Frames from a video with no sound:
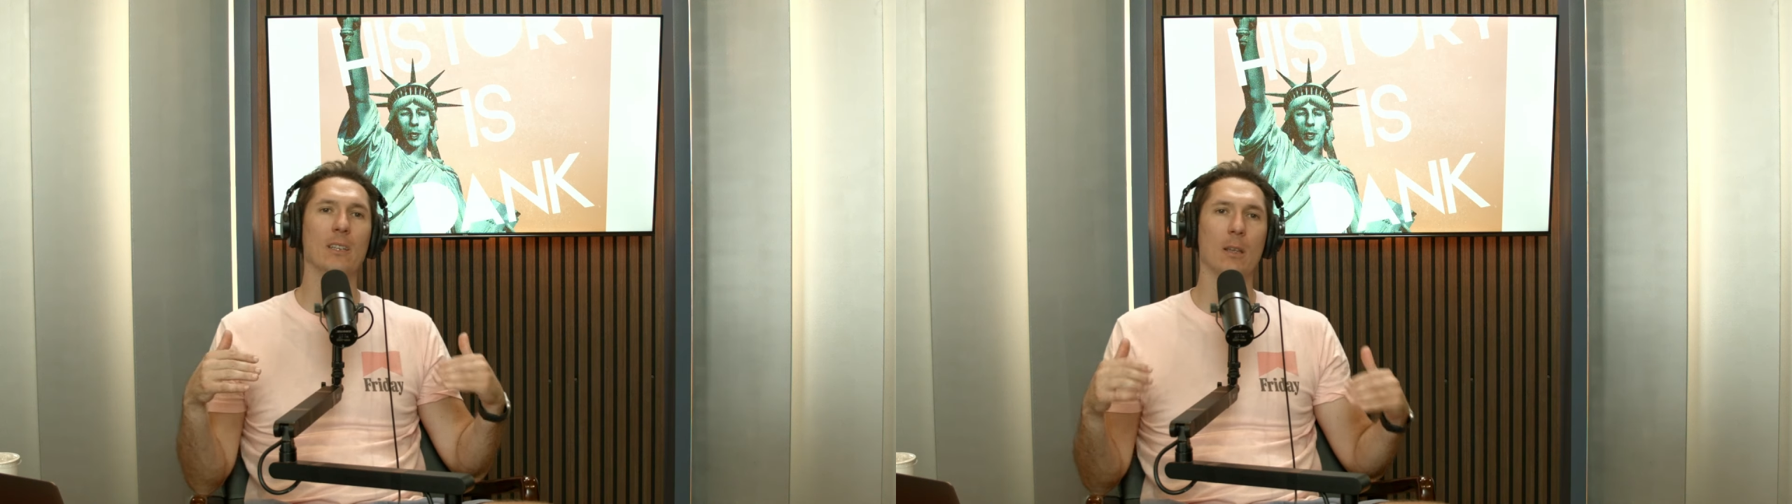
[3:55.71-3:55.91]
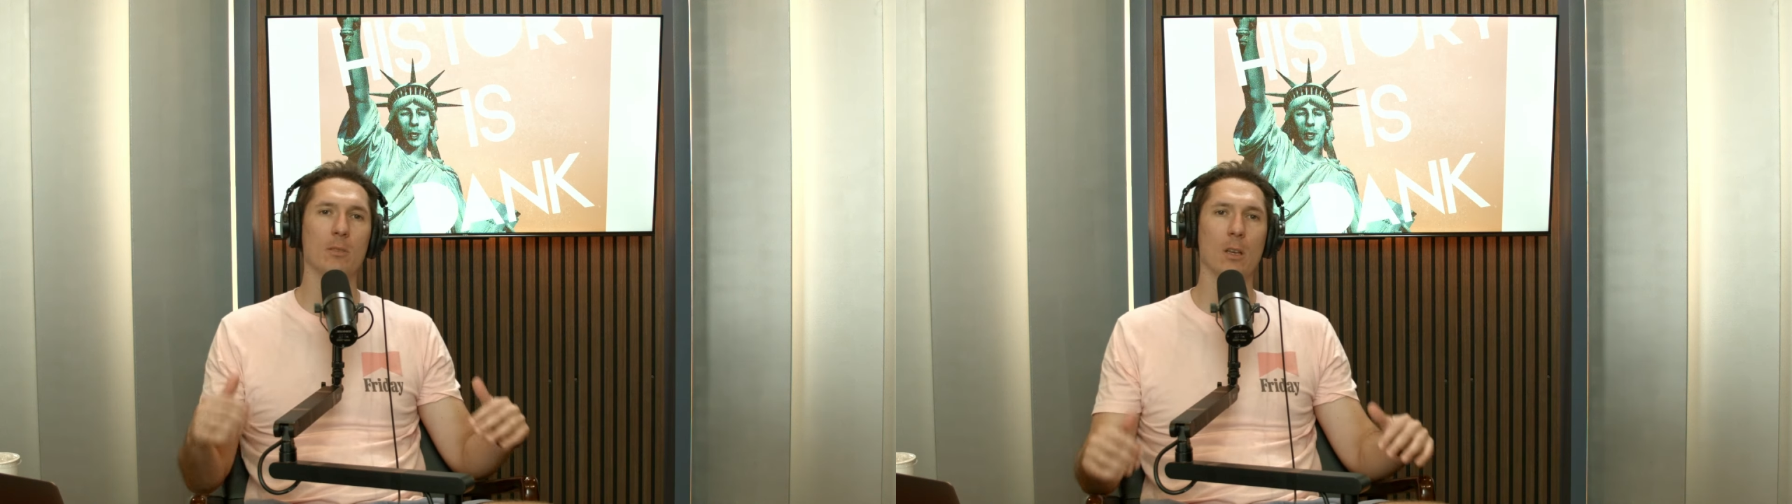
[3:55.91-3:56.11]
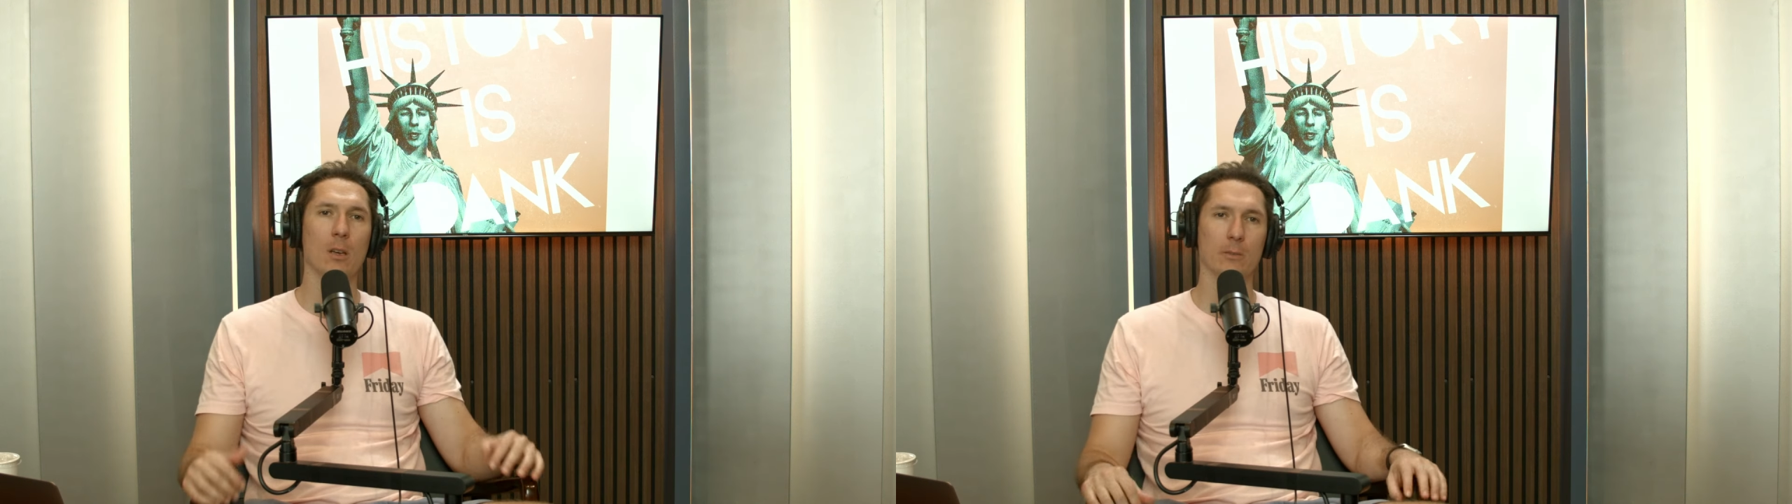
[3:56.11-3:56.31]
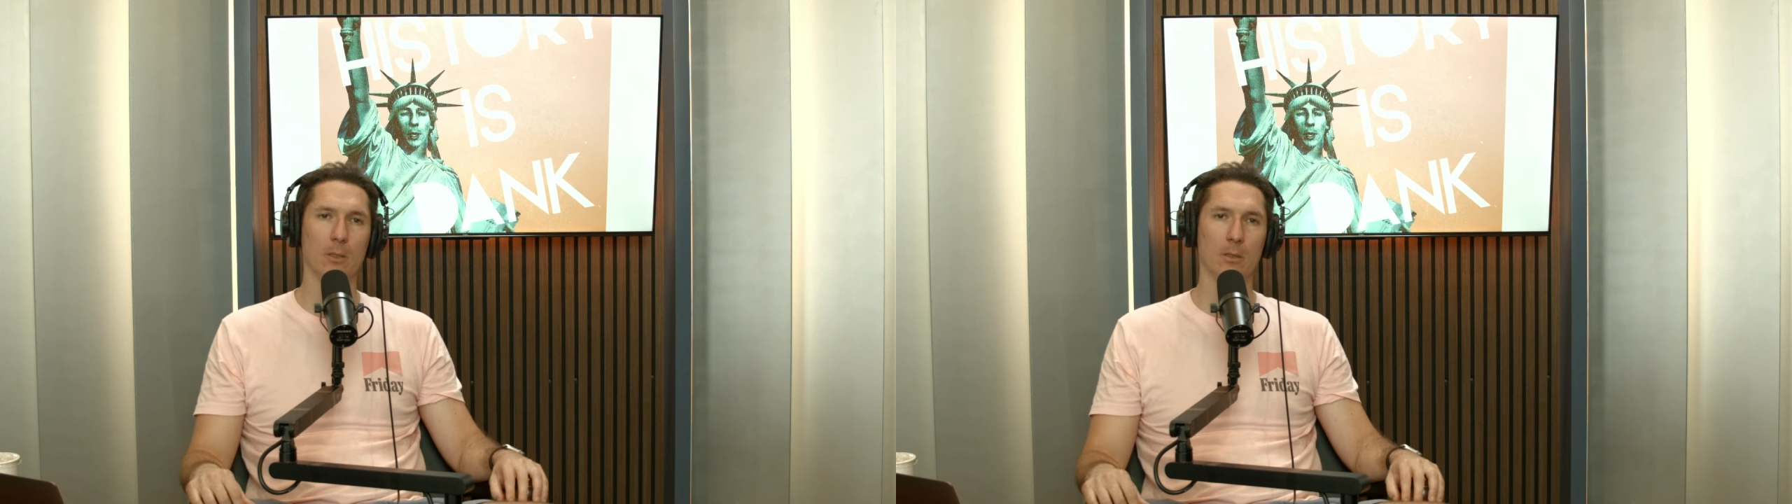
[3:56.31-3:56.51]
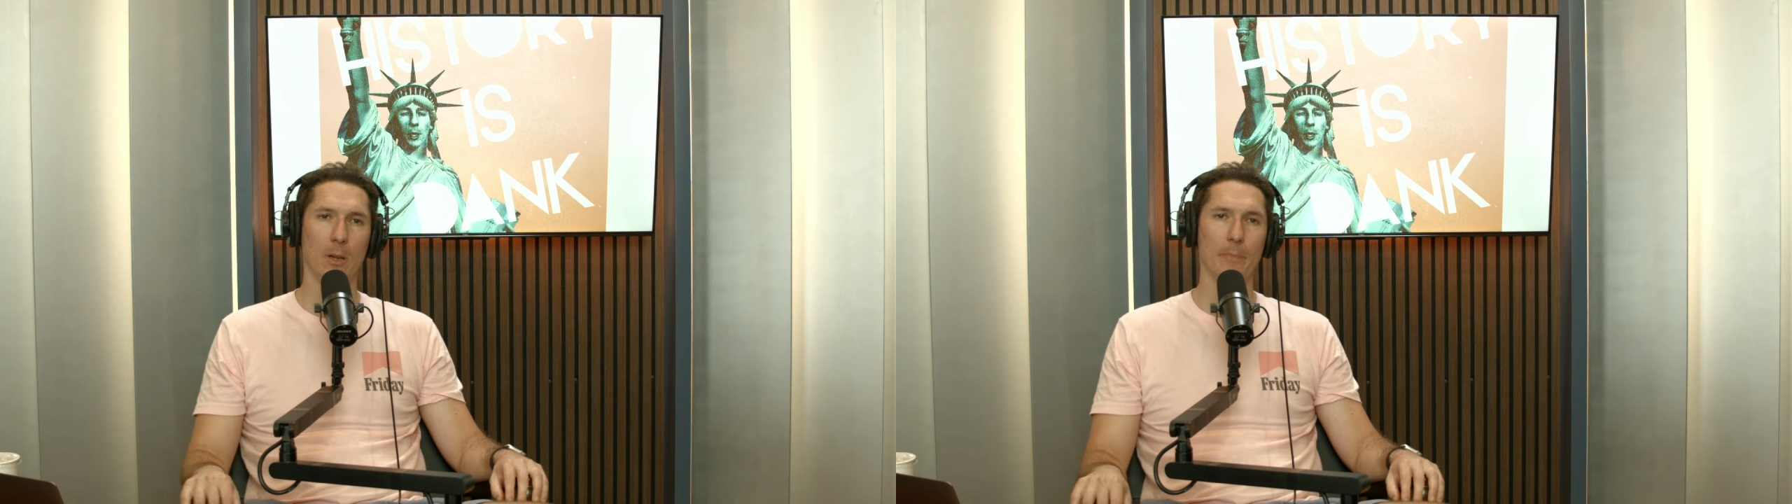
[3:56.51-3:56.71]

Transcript: themselves, dude.